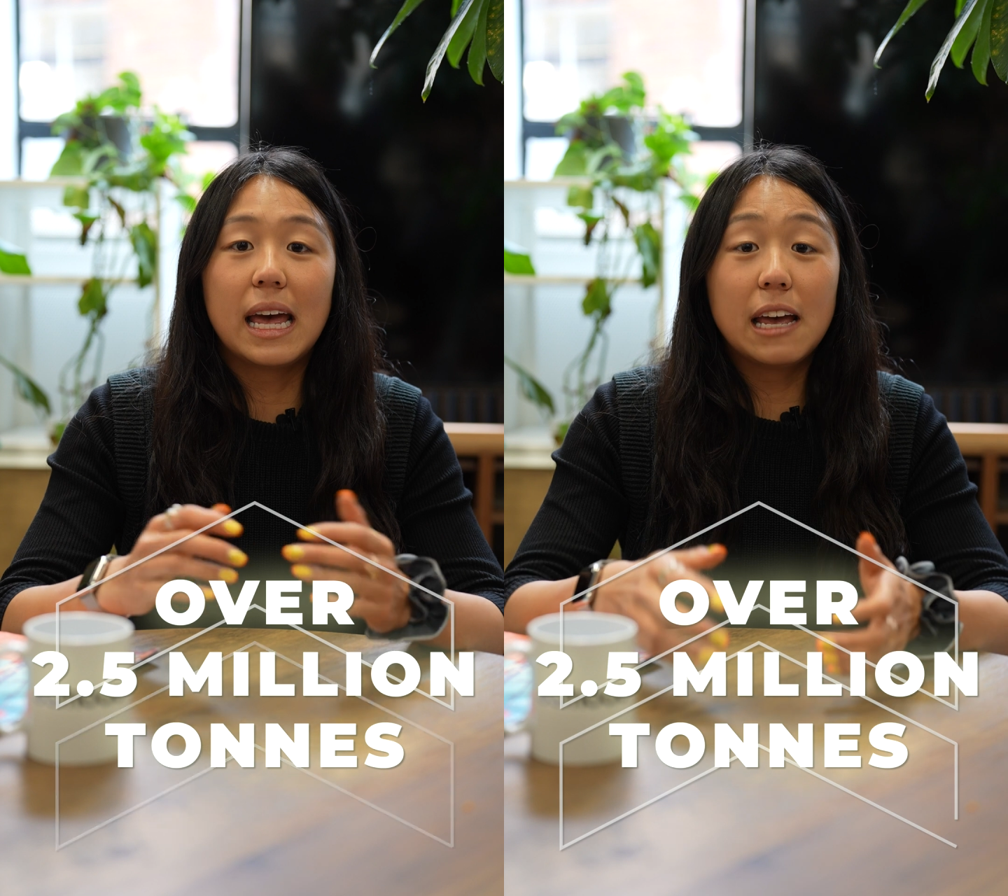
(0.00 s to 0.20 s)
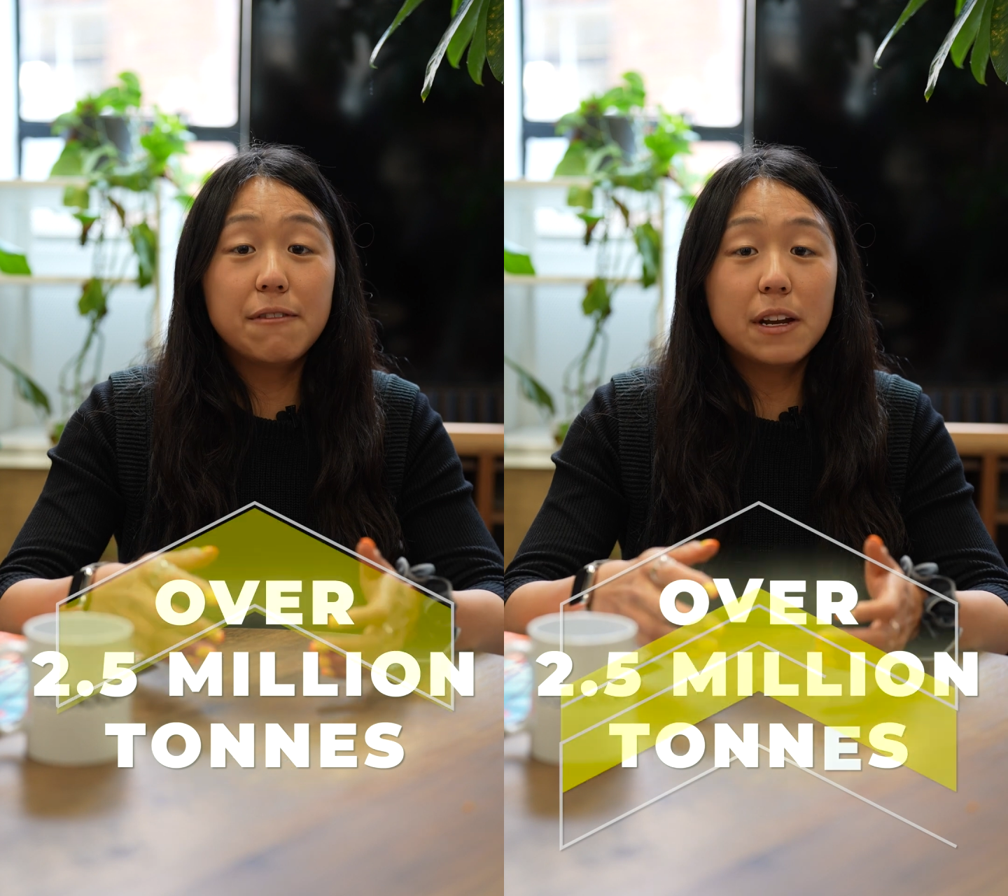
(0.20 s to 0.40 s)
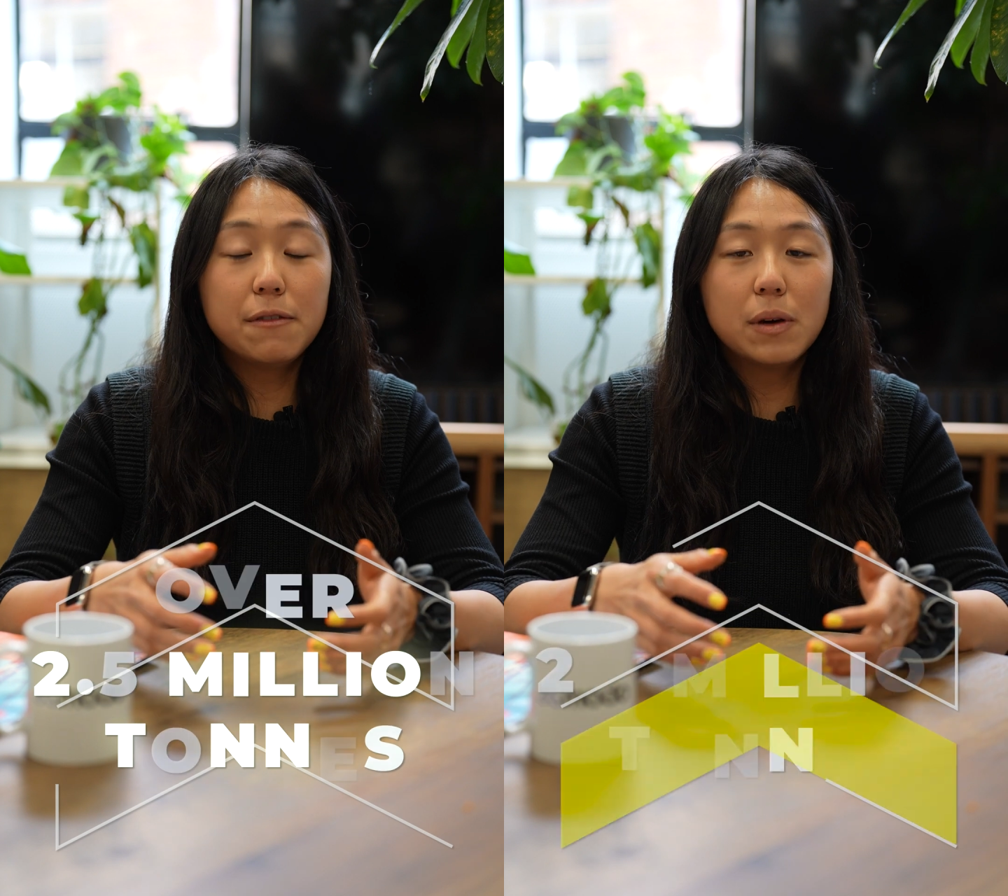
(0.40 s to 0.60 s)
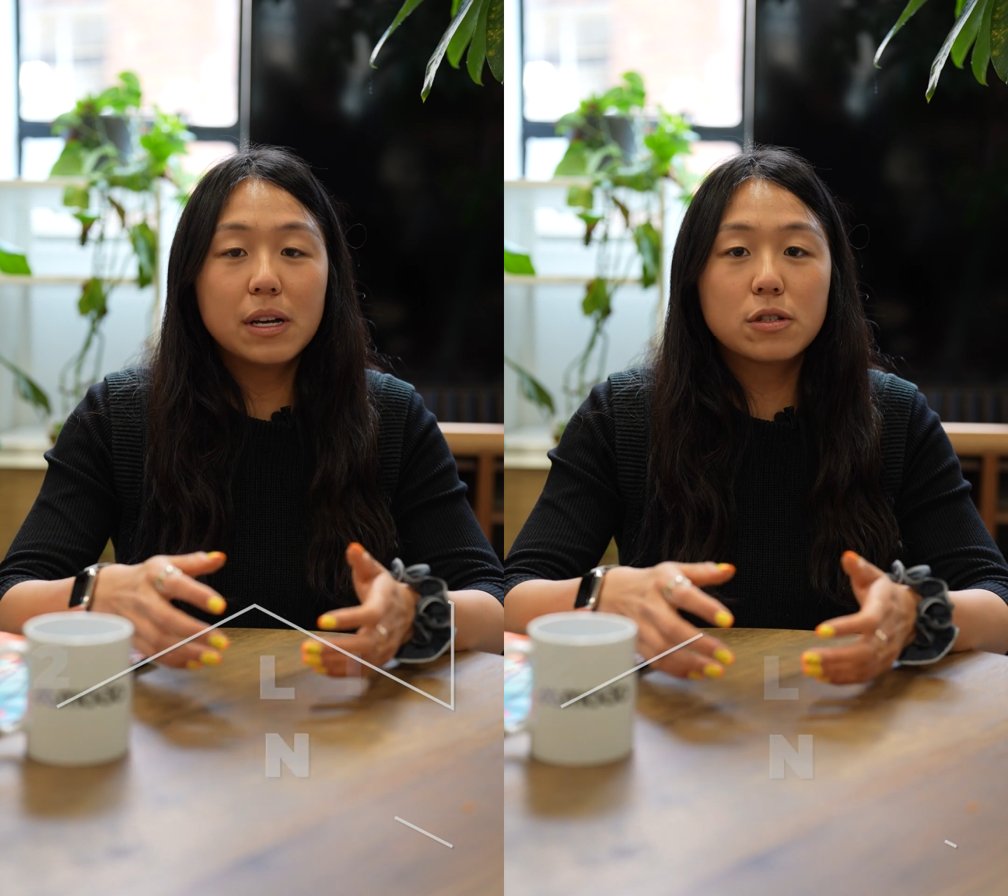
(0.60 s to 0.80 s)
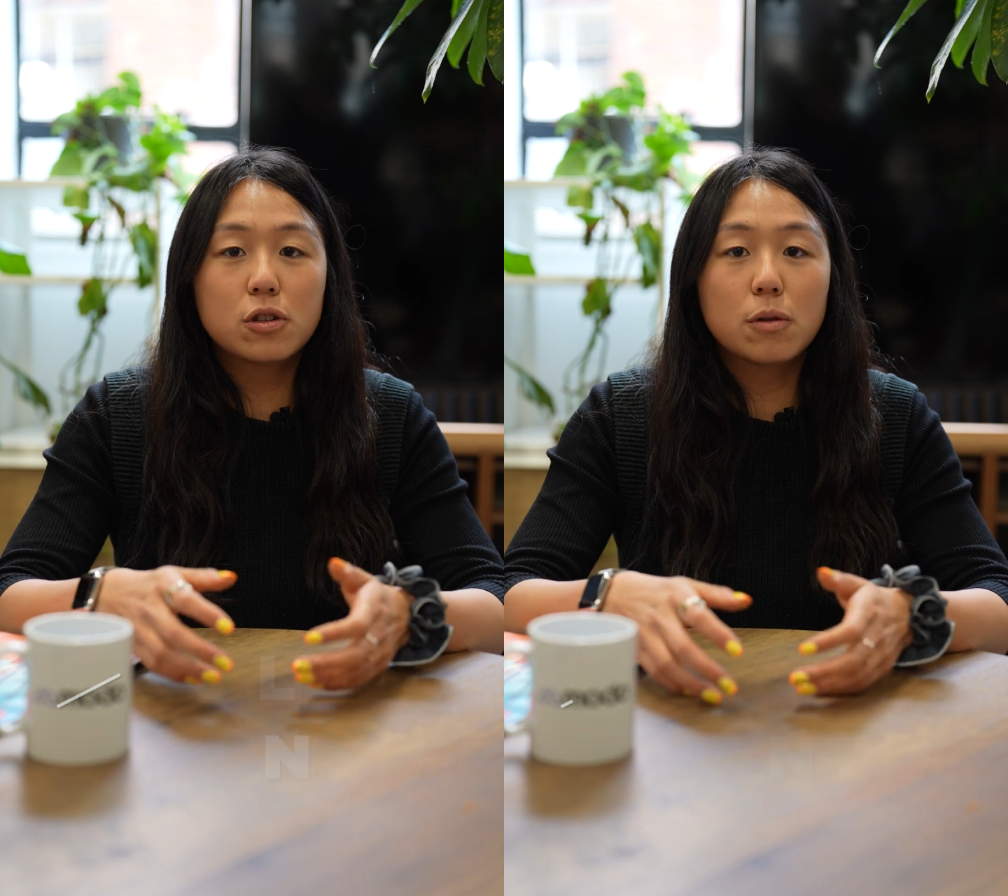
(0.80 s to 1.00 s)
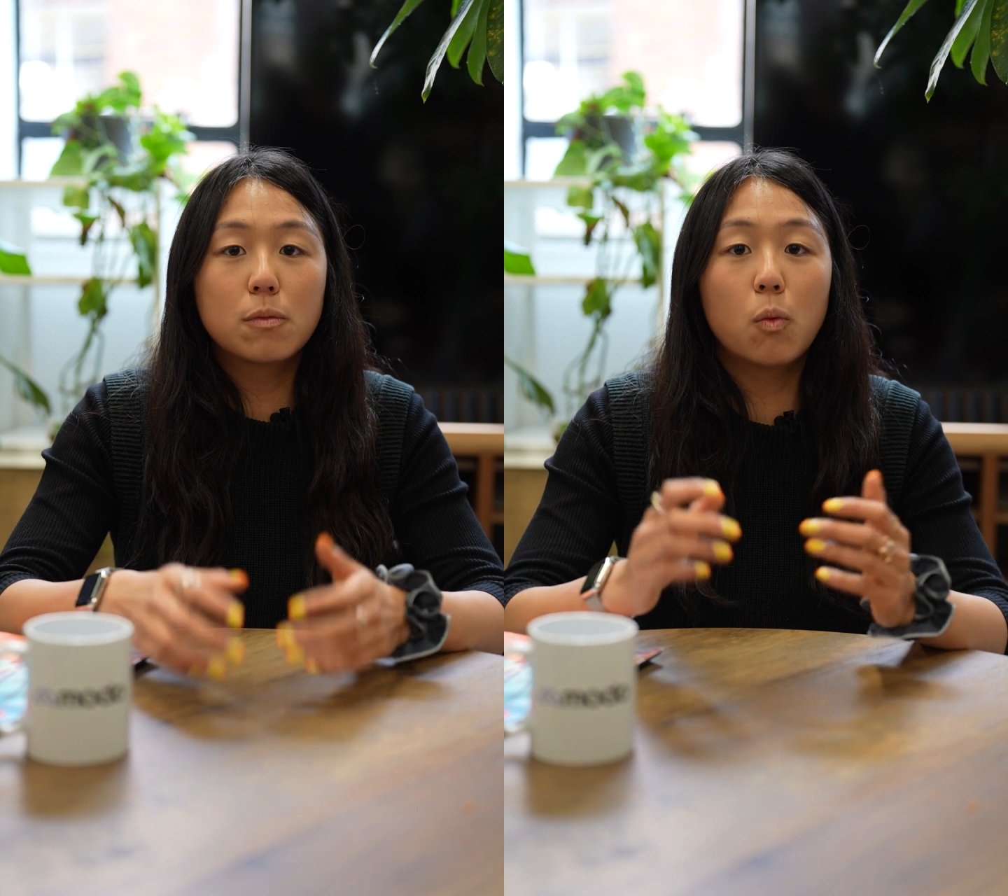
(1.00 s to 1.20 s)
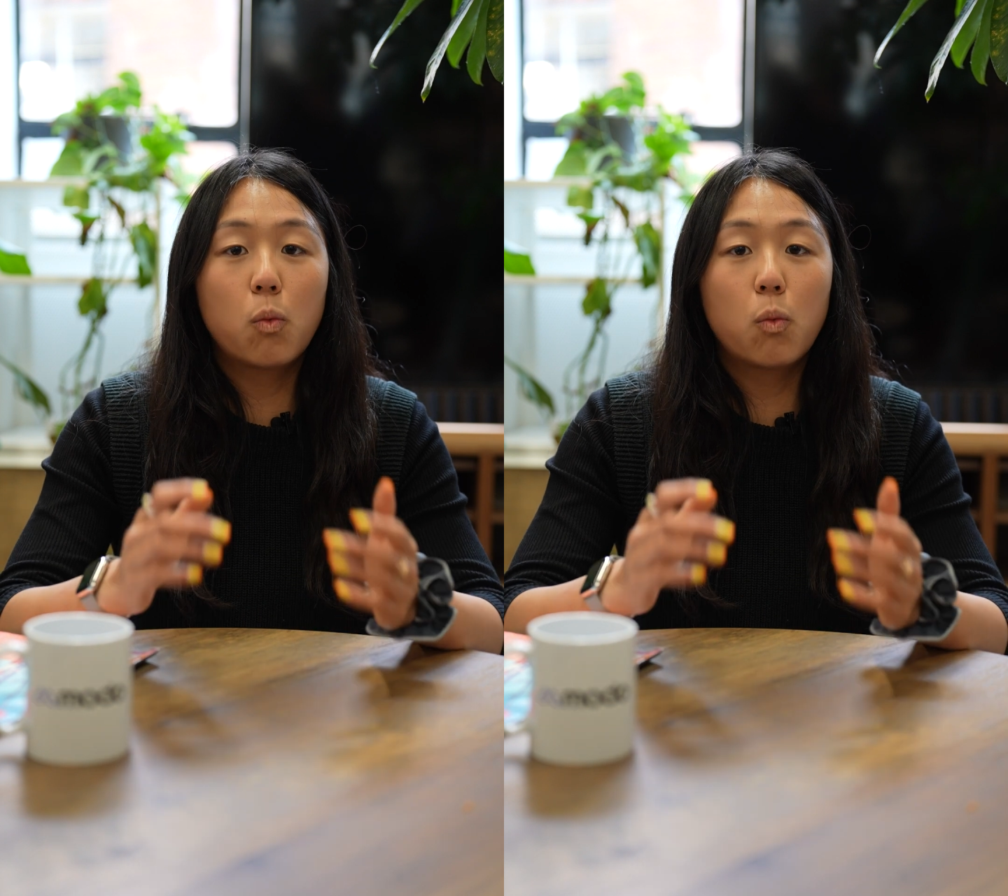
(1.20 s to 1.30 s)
Even if we assume